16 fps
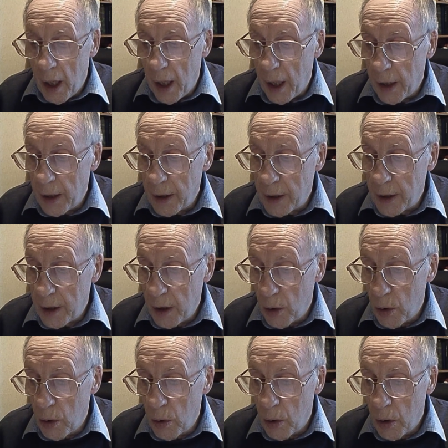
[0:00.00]
And
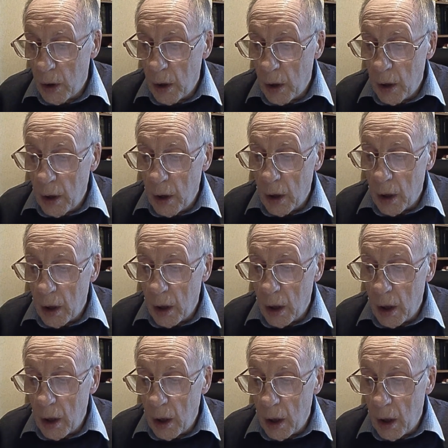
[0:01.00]
so
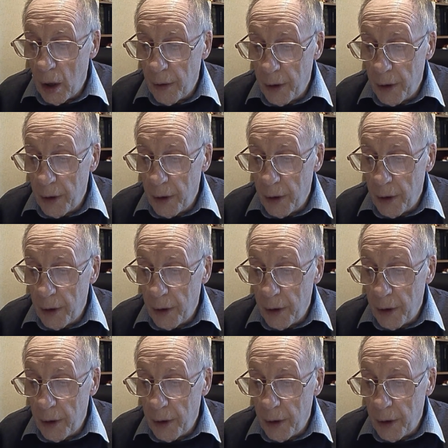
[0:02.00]
on